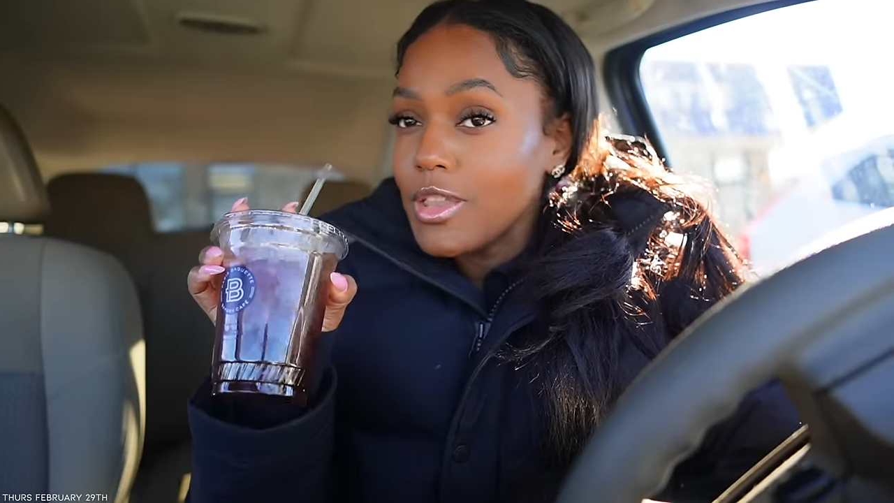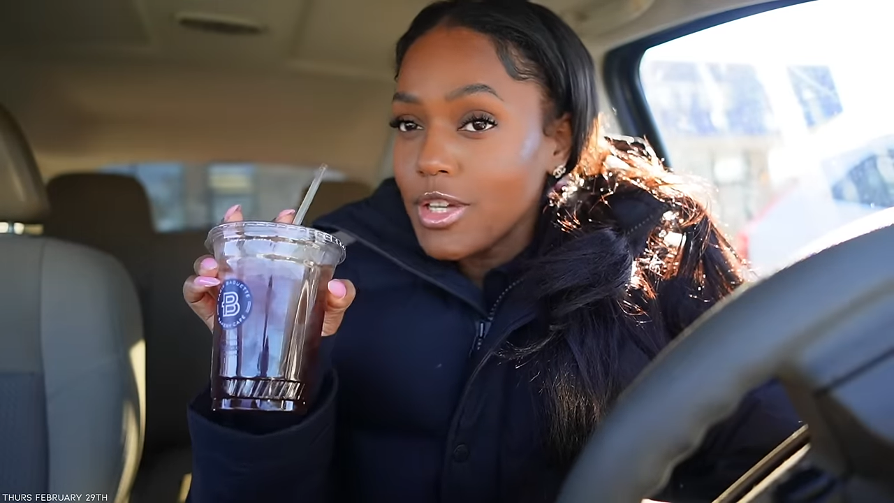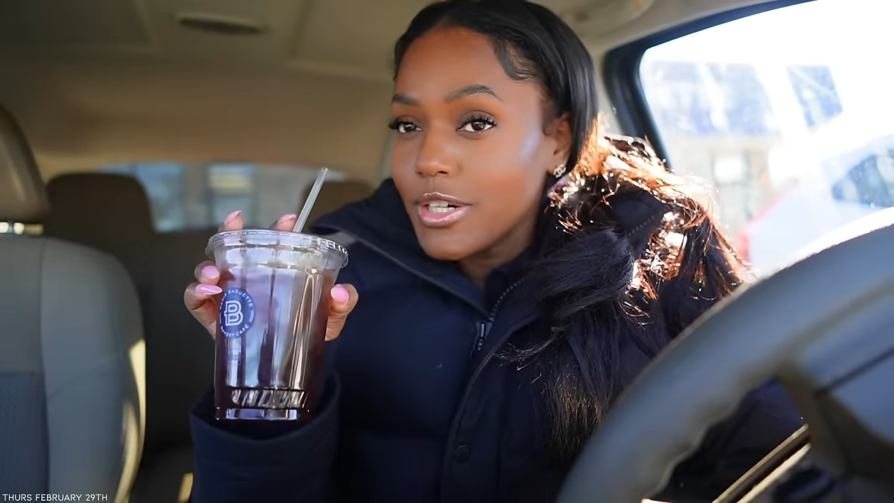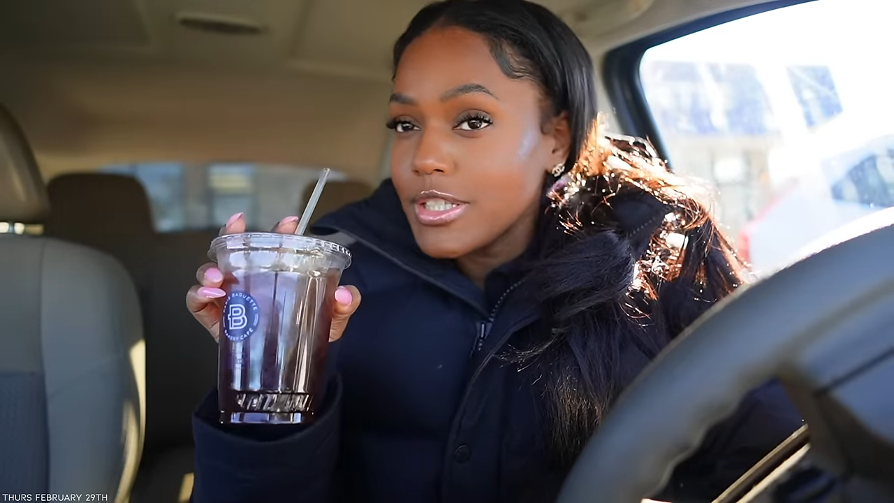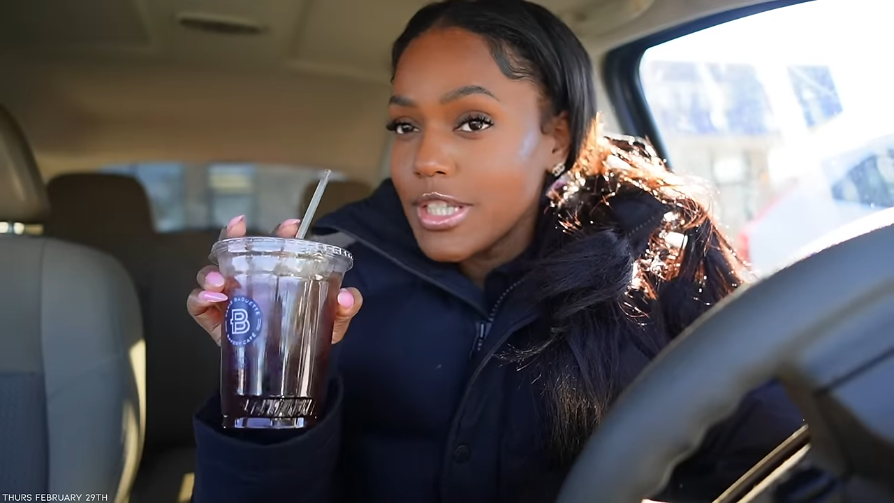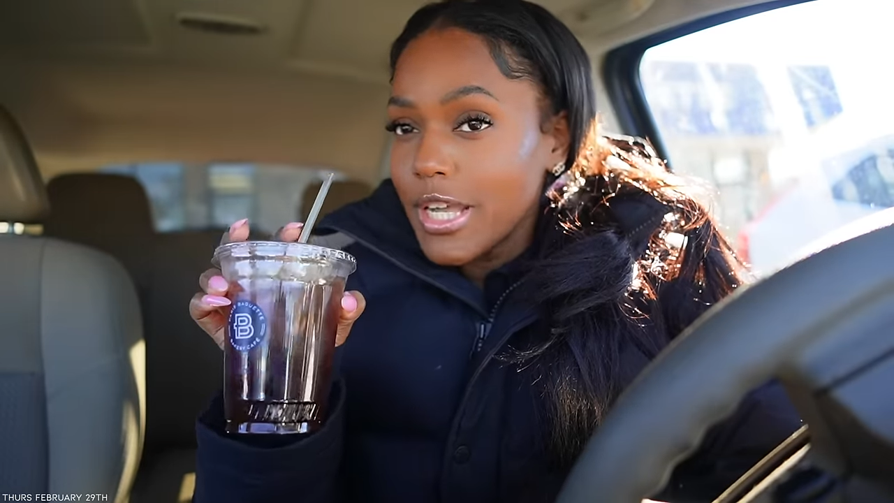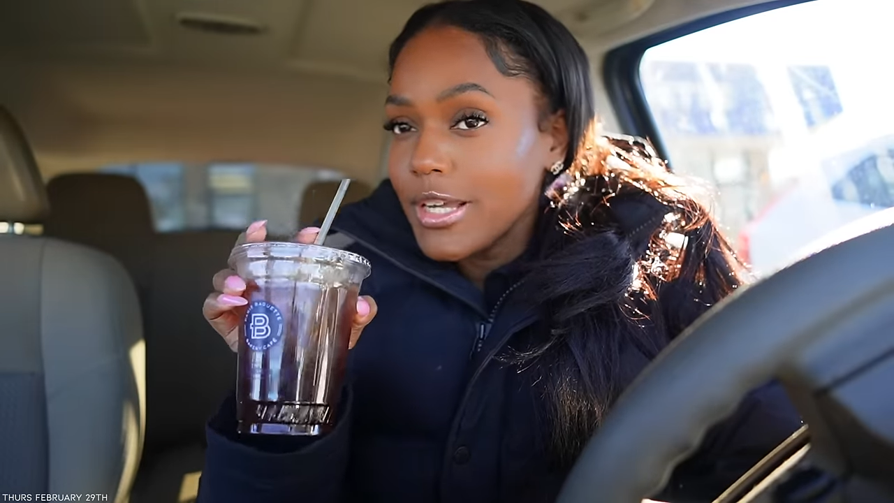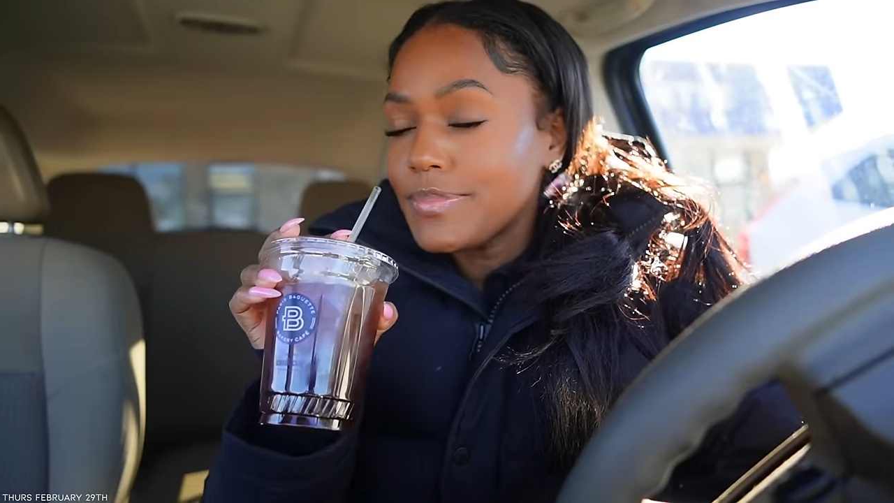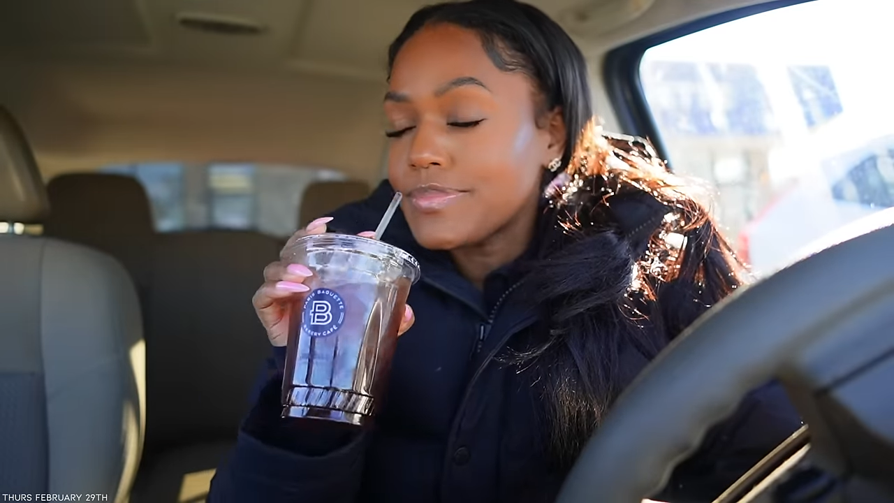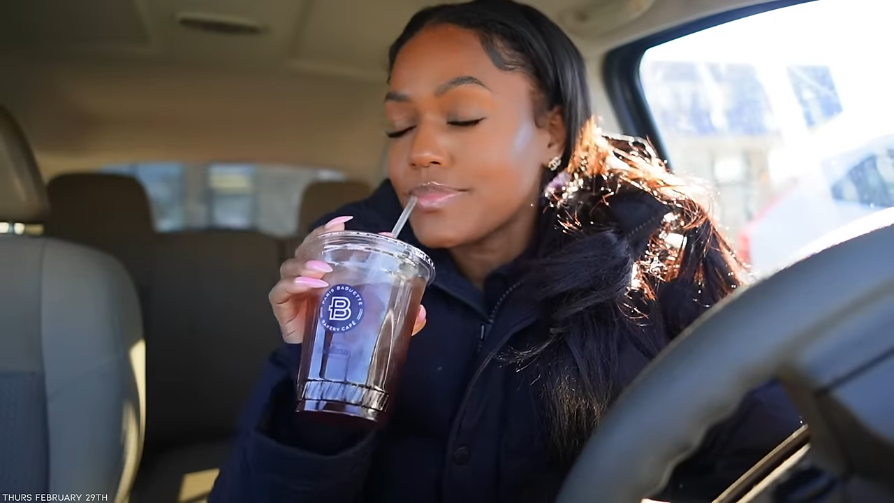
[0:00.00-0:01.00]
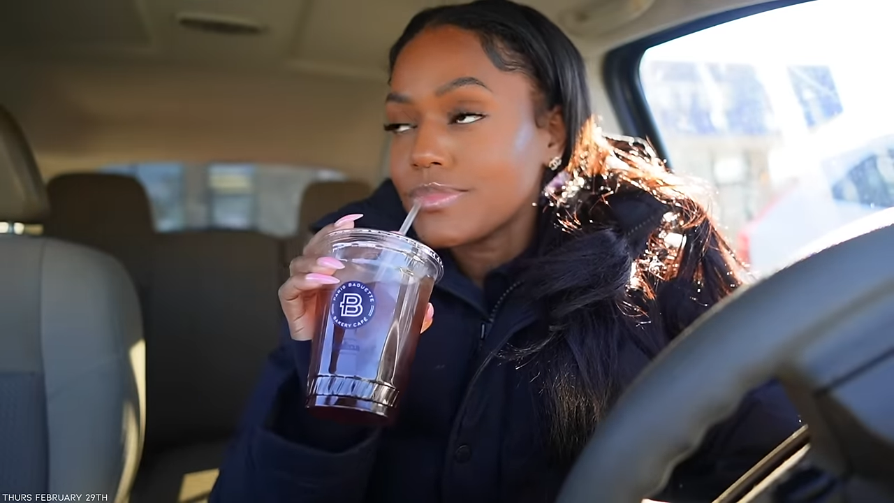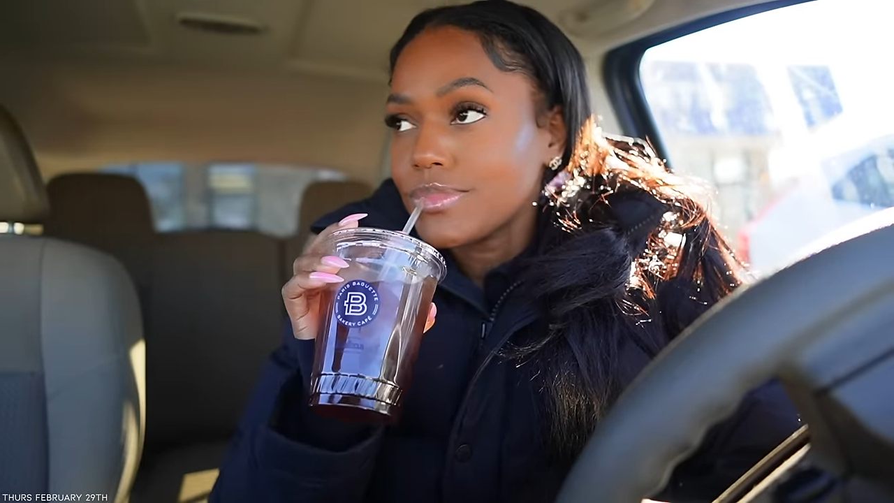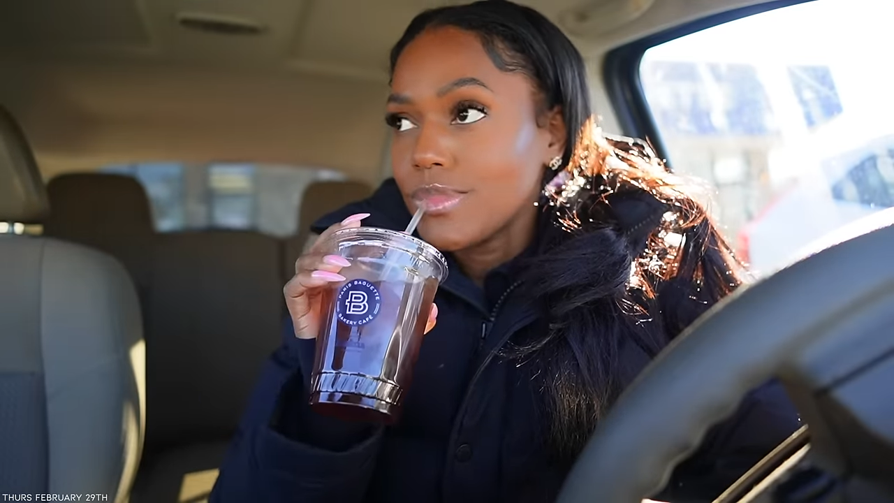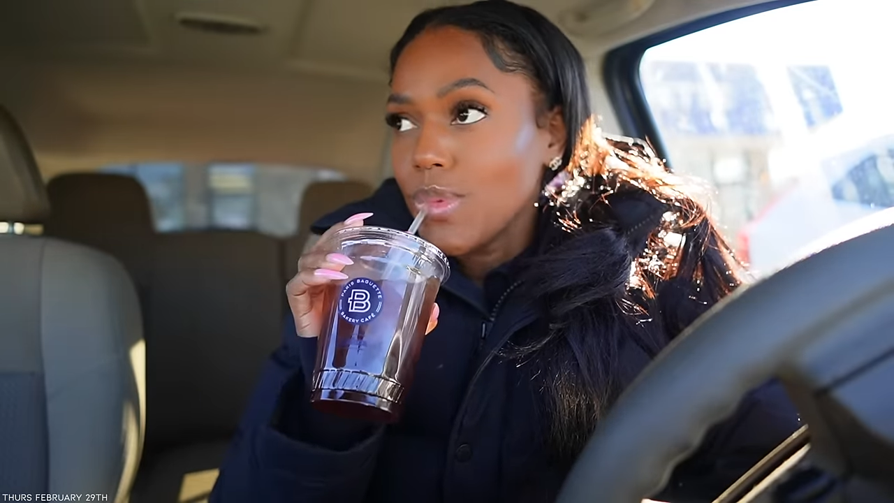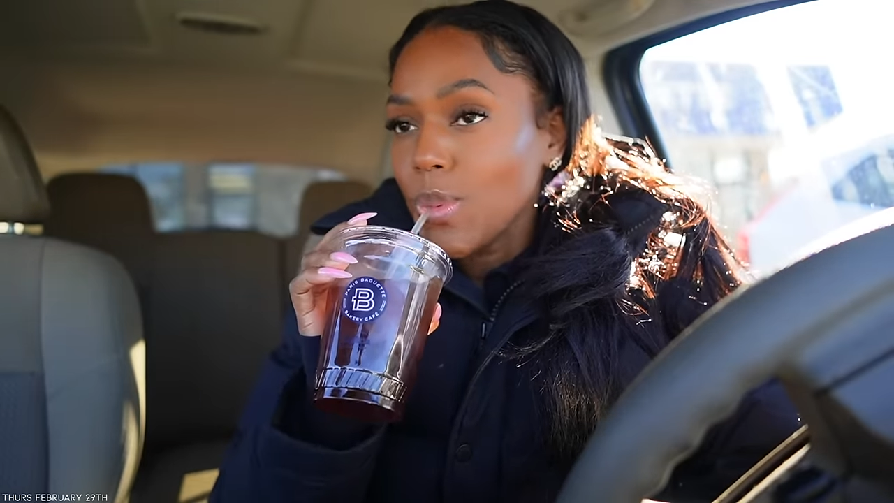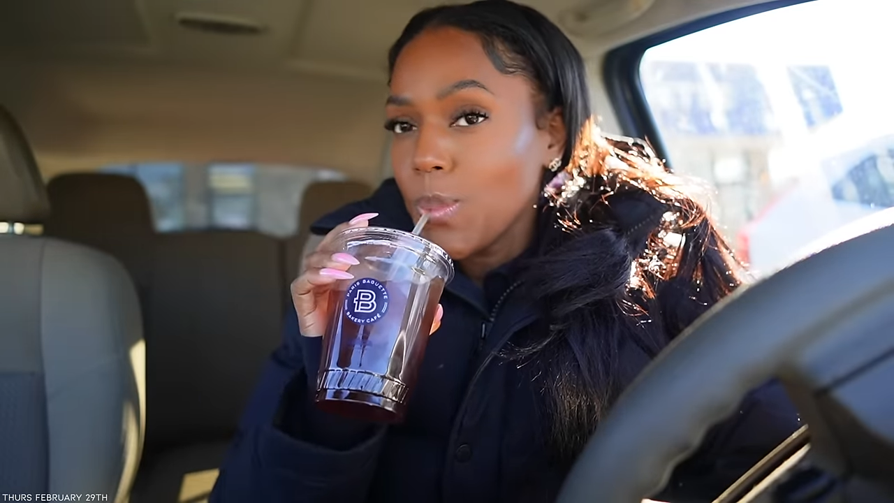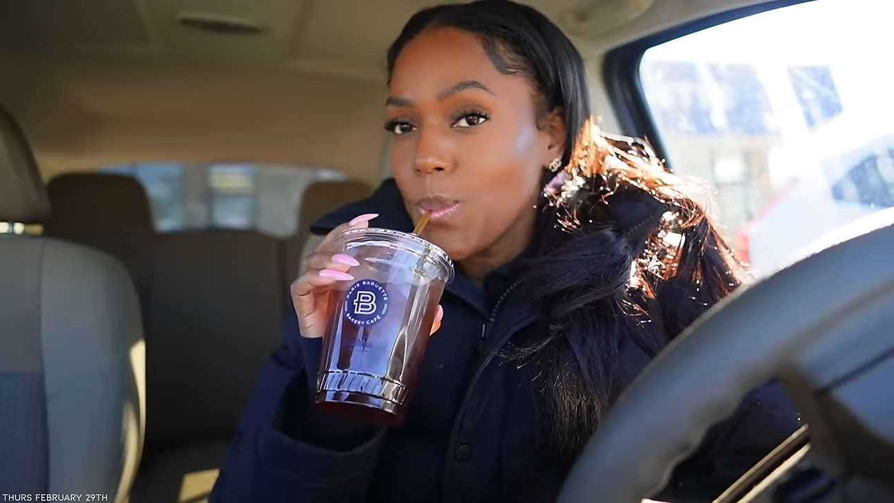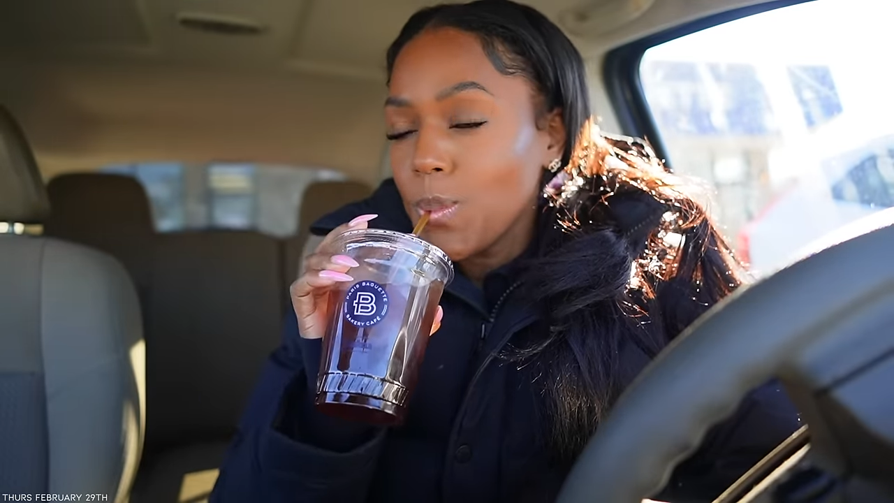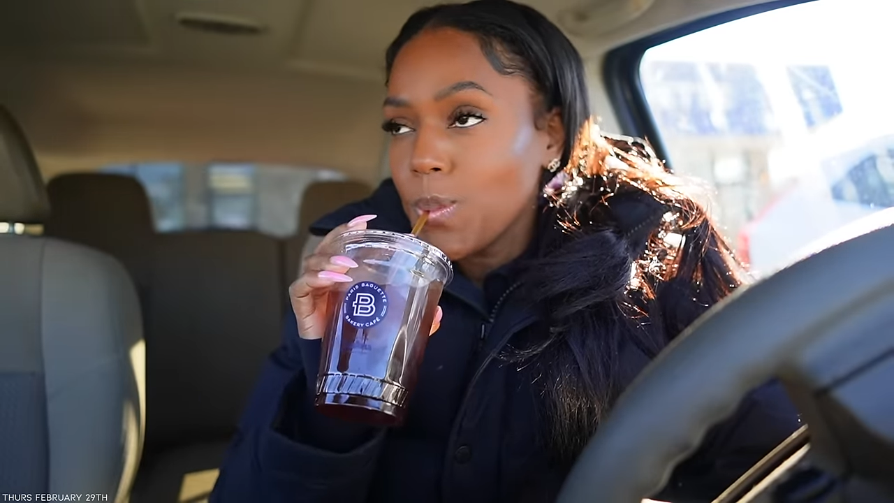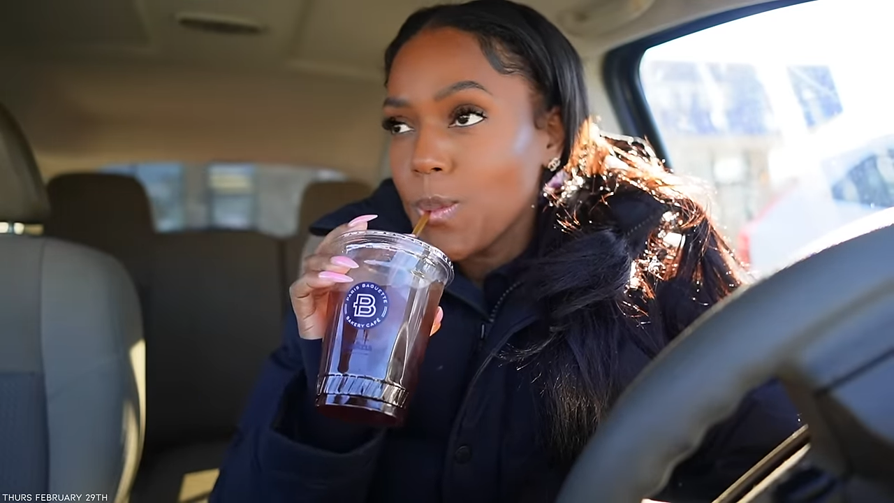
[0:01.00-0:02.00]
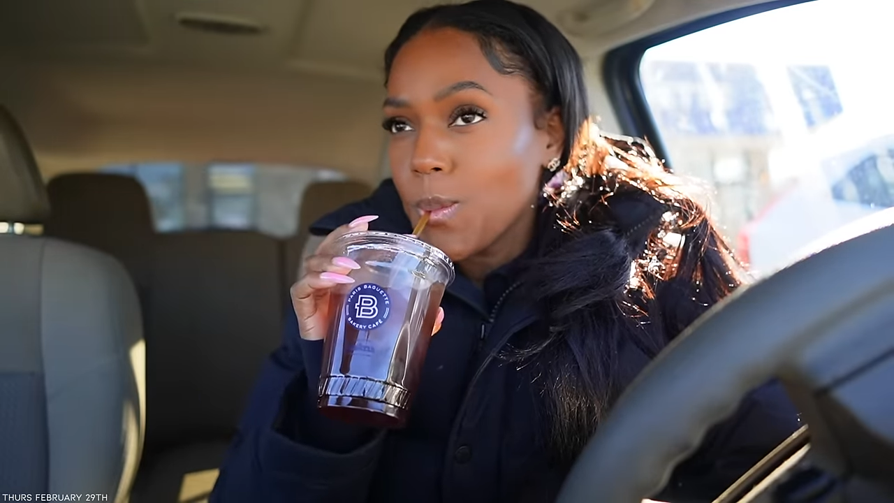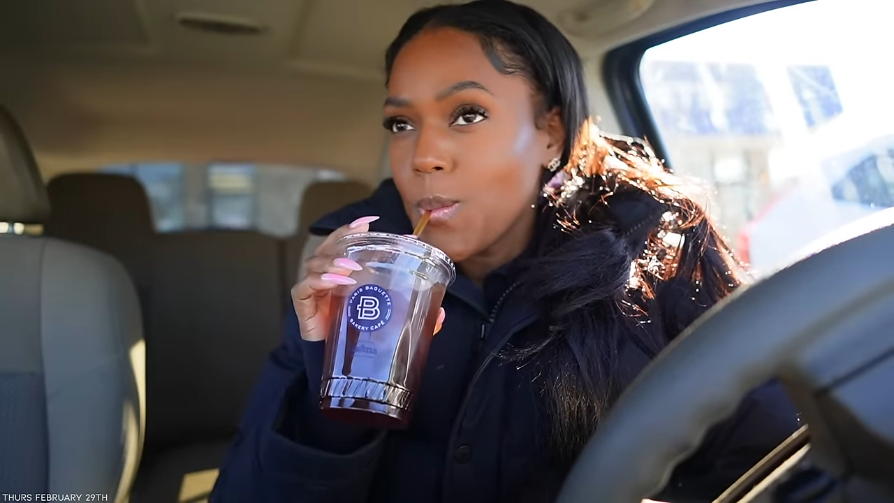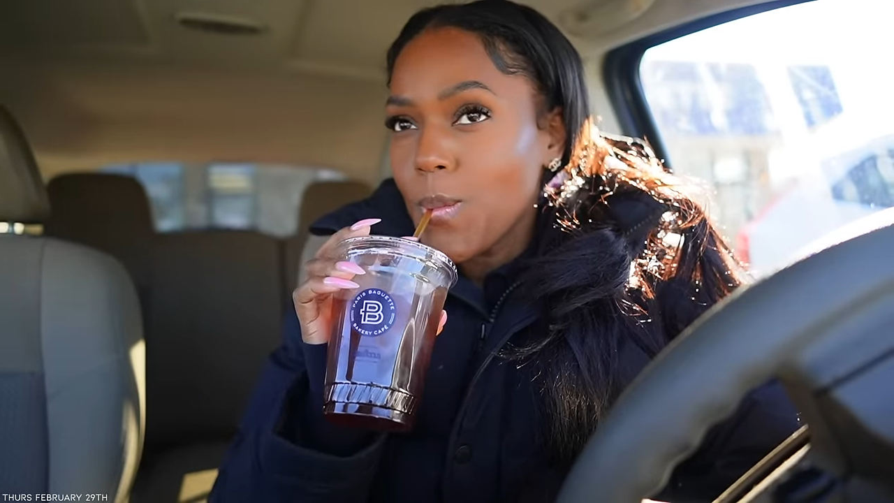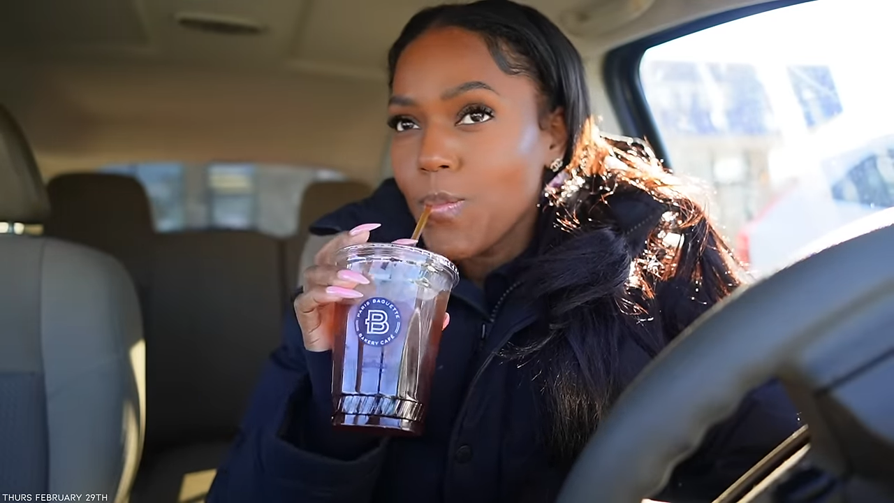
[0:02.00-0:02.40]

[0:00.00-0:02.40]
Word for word: thirsty, I